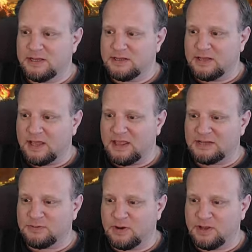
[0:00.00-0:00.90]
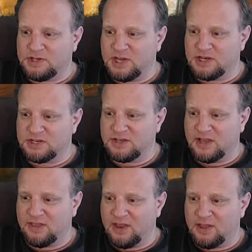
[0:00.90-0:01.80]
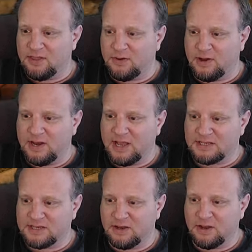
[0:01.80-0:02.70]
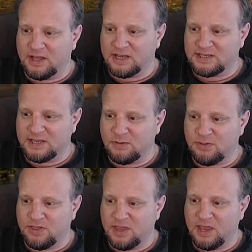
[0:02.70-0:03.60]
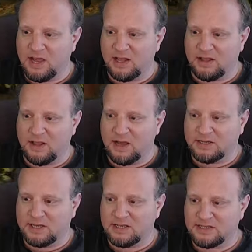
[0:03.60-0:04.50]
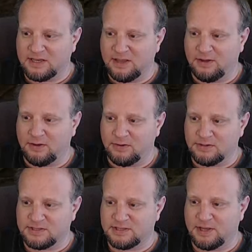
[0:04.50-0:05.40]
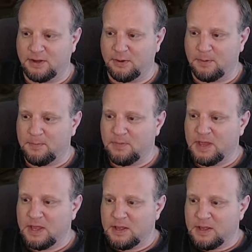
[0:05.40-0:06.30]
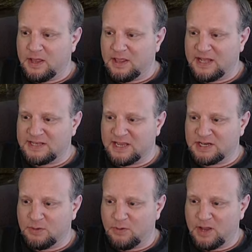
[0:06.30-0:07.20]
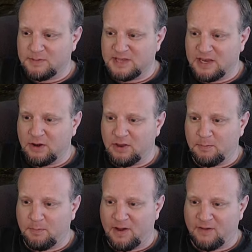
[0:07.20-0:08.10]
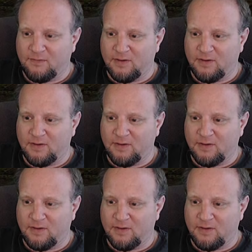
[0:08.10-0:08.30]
And that's one of the changes. Now the other one has to do, like I said, with the locked skills. So, and that's actually why I'm standing here in the buff.